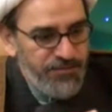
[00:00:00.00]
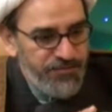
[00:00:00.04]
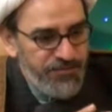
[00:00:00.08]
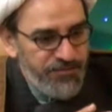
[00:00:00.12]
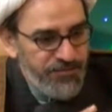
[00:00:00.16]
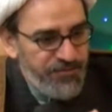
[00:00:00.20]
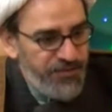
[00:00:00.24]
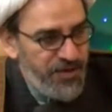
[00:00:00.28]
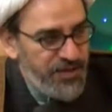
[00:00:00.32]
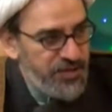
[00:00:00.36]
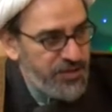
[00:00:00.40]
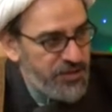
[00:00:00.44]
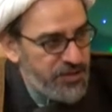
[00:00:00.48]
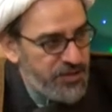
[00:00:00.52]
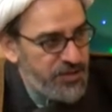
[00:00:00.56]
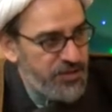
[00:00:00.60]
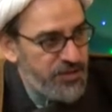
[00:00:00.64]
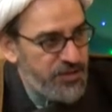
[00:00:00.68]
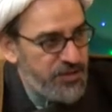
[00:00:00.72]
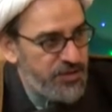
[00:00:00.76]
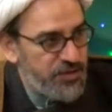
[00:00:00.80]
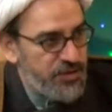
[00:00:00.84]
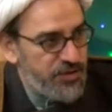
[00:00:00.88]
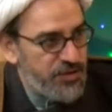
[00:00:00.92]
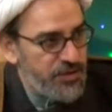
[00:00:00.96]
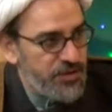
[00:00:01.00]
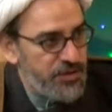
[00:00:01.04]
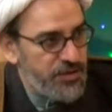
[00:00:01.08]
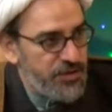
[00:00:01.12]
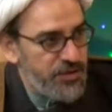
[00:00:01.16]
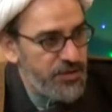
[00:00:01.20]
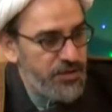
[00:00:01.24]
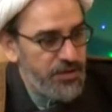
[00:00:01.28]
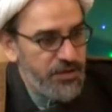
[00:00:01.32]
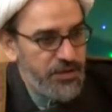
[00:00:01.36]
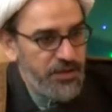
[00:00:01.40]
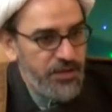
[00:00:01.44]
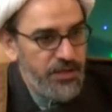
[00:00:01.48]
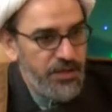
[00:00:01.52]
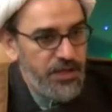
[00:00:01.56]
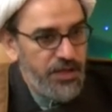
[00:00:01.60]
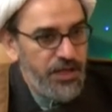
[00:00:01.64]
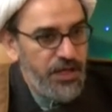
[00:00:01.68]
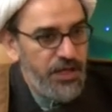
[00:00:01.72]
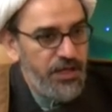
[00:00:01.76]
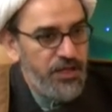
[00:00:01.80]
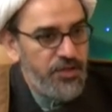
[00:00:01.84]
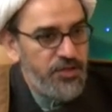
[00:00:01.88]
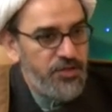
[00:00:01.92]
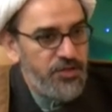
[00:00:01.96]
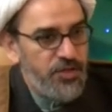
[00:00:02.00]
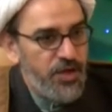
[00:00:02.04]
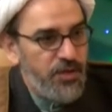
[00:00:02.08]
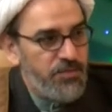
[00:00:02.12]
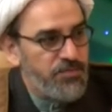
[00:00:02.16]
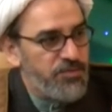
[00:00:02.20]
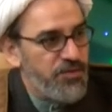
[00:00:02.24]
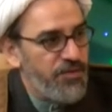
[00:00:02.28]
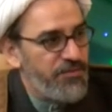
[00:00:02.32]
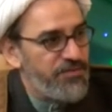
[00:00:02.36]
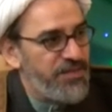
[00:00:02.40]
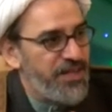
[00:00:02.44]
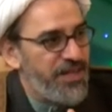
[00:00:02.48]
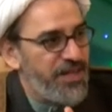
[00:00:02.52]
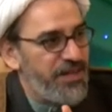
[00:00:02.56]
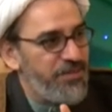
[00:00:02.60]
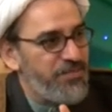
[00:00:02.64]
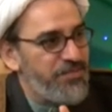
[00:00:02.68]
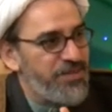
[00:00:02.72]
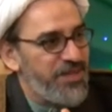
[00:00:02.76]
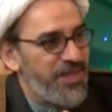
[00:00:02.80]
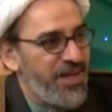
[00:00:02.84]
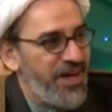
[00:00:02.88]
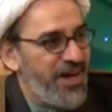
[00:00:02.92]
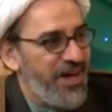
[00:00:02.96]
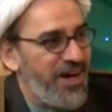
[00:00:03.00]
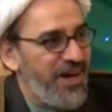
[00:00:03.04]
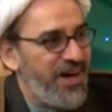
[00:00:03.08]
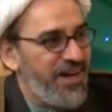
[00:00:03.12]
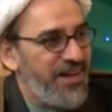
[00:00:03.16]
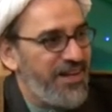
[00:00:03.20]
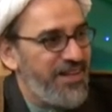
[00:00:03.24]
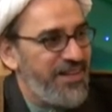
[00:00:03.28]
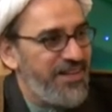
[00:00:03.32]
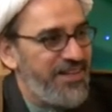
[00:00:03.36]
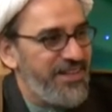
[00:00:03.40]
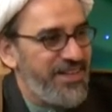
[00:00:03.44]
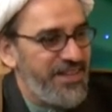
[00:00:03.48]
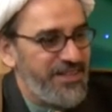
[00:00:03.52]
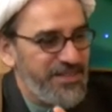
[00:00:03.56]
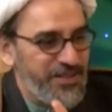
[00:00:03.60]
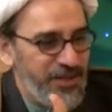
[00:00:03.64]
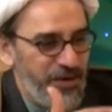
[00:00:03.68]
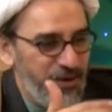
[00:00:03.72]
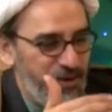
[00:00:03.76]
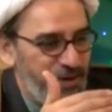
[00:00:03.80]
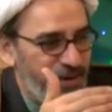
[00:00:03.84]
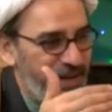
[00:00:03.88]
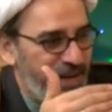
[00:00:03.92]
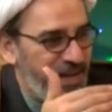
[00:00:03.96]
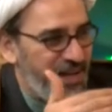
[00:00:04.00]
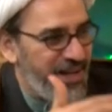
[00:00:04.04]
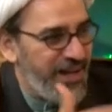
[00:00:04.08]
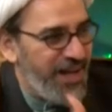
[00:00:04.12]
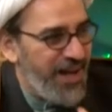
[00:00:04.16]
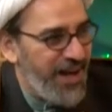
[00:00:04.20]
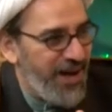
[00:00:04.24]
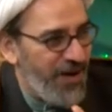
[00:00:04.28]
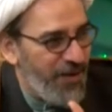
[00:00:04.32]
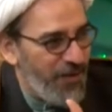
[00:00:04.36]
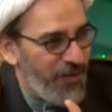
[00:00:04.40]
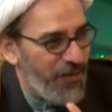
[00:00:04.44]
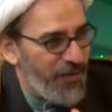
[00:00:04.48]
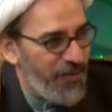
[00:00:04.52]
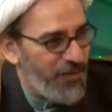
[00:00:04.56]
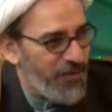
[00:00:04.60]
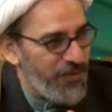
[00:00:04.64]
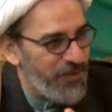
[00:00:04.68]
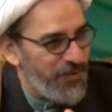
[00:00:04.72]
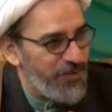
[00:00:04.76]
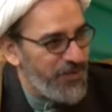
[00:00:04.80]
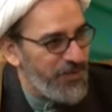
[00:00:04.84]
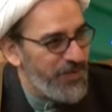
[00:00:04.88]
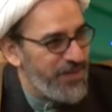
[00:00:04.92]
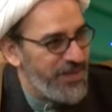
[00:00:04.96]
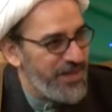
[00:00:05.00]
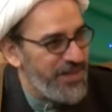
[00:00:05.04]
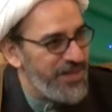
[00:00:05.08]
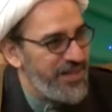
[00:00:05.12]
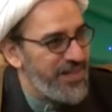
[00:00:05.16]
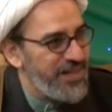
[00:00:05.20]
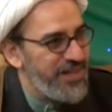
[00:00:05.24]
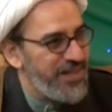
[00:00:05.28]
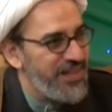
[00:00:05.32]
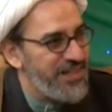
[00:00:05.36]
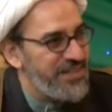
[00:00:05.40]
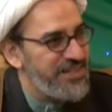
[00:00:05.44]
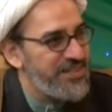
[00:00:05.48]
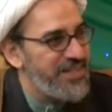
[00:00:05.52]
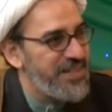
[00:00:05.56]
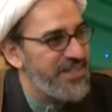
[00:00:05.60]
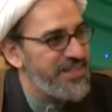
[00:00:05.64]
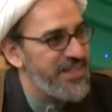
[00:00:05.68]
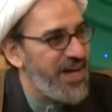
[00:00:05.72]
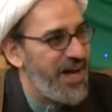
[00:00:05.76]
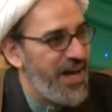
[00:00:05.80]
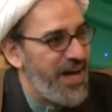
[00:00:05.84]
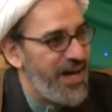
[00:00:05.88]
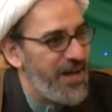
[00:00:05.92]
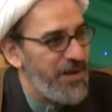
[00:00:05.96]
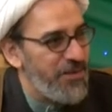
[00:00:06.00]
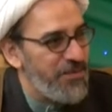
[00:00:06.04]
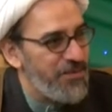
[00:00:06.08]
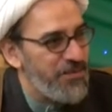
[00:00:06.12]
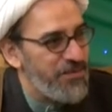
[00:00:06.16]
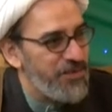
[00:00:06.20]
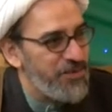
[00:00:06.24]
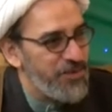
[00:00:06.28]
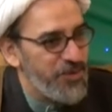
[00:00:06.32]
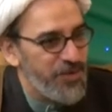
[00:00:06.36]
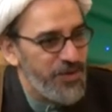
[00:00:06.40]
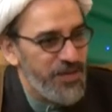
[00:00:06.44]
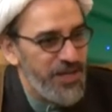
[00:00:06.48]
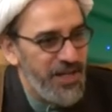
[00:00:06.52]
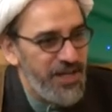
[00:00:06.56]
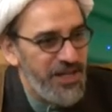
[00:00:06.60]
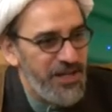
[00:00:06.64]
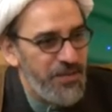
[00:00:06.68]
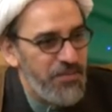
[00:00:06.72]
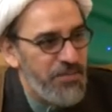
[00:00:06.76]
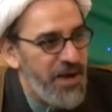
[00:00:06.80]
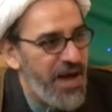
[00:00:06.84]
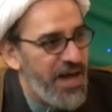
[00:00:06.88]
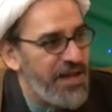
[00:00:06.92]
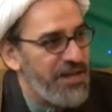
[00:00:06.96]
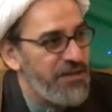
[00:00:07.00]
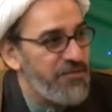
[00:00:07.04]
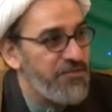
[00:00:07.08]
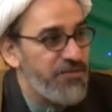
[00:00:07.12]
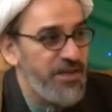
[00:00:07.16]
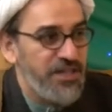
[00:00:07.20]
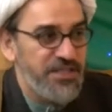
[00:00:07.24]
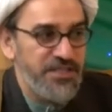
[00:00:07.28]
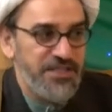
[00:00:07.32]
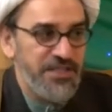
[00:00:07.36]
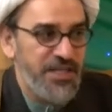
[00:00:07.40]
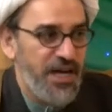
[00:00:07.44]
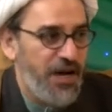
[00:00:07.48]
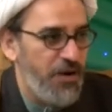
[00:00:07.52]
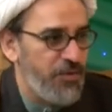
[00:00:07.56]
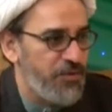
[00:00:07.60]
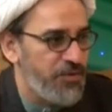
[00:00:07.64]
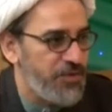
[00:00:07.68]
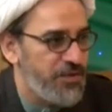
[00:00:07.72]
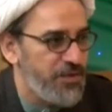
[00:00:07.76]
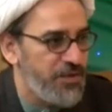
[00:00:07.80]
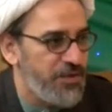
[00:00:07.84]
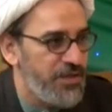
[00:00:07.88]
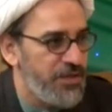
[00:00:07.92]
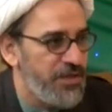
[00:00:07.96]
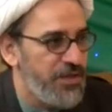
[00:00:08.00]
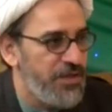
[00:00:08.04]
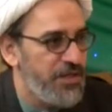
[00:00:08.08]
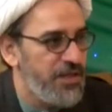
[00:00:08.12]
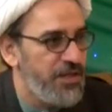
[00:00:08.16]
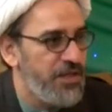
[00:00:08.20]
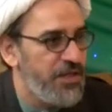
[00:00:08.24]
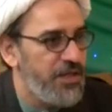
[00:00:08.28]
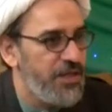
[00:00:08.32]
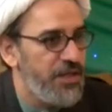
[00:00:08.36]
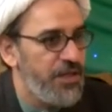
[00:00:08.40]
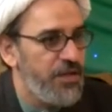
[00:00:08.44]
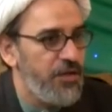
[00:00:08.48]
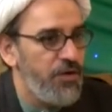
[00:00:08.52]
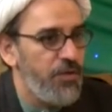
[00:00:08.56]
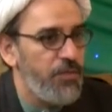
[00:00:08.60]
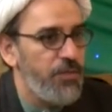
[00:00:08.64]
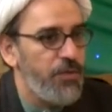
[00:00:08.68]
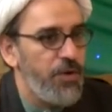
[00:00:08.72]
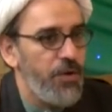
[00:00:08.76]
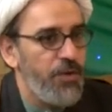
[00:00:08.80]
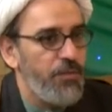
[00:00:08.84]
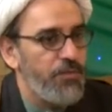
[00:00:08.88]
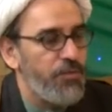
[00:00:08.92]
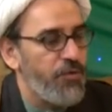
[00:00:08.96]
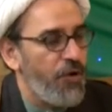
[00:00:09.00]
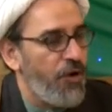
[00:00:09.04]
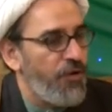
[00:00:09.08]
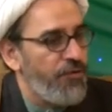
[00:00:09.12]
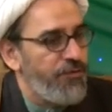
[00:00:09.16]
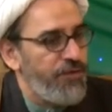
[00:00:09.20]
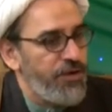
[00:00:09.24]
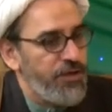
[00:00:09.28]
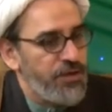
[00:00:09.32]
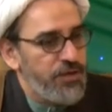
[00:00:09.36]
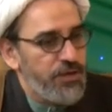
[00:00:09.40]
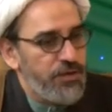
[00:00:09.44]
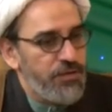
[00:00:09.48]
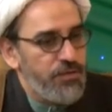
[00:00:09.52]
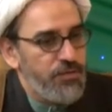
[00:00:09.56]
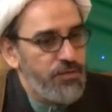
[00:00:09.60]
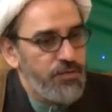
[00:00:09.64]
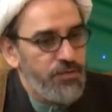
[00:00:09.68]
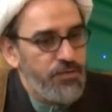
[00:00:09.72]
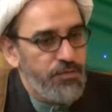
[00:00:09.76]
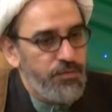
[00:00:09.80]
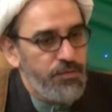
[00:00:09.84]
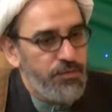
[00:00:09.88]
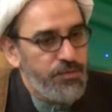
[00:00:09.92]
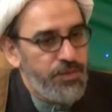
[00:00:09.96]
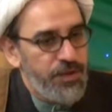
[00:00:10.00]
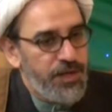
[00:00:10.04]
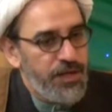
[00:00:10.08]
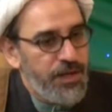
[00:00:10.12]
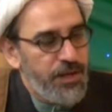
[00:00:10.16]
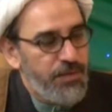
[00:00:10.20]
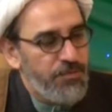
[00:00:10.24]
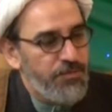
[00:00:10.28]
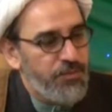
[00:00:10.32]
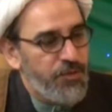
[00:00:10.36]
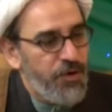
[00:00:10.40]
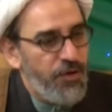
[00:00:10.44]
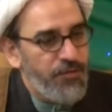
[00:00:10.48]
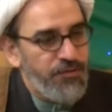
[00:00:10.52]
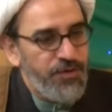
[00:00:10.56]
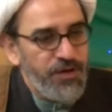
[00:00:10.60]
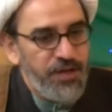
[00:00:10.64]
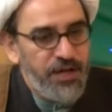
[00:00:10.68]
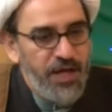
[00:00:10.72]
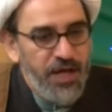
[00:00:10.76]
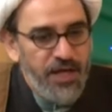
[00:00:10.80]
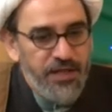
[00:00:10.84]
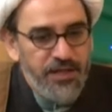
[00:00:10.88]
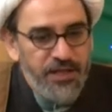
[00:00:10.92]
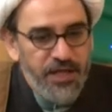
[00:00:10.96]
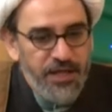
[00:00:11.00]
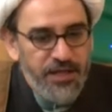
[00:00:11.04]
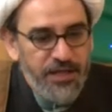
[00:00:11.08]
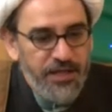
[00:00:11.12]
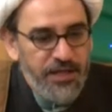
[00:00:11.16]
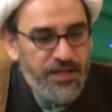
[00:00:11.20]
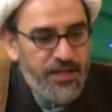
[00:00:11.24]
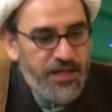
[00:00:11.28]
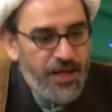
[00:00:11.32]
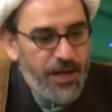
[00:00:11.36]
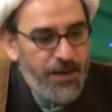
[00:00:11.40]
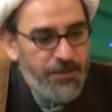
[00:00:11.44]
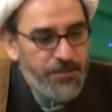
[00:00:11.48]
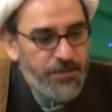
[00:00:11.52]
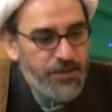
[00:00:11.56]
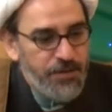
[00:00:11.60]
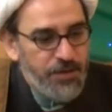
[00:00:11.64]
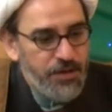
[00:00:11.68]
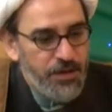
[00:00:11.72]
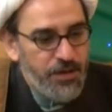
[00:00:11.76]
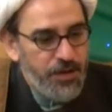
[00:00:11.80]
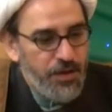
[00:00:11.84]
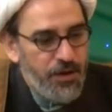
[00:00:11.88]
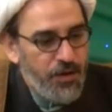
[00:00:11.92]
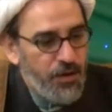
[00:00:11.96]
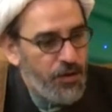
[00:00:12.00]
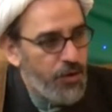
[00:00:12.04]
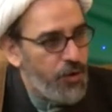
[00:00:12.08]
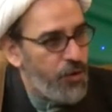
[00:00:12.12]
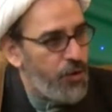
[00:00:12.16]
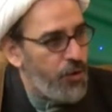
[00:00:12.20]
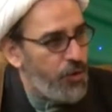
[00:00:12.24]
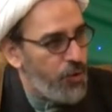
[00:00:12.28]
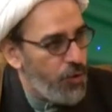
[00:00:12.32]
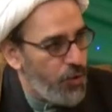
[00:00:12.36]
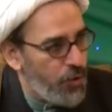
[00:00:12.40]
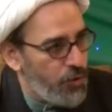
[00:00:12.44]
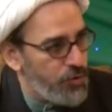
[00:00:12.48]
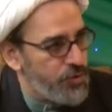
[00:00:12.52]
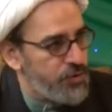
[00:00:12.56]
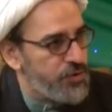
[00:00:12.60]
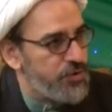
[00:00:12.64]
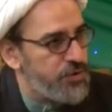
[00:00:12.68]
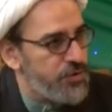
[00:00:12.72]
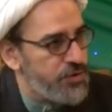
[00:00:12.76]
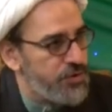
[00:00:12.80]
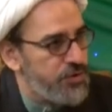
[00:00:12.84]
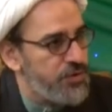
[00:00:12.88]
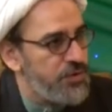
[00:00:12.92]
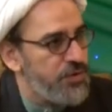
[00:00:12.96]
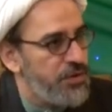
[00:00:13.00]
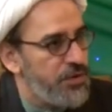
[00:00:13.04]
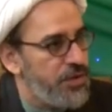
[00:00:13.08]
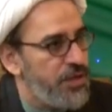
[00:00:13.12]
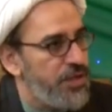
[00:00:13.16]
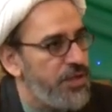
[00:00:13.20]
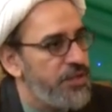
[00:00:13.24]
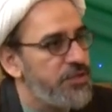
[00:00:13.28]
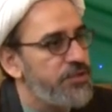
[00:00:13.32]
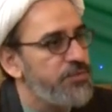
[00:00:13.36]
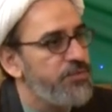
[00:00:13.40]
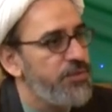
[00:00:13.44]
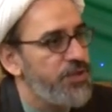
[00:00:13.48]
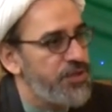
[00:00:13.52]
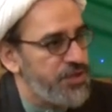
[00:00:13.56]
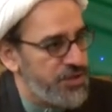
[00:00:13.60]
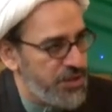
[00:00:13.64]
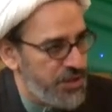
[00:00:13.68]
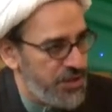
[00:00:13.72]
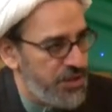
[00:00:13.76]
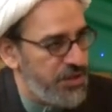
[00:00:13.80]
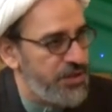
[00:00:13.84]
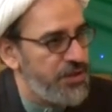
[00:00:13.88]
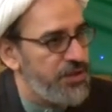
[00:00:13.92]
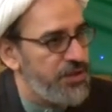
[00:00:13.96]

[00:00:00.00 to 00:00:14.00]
fits in terms of their imtihan, they say, okay, now is the time to really manifest out. Indeed, Prophet became Prophet, and then he kept close his mission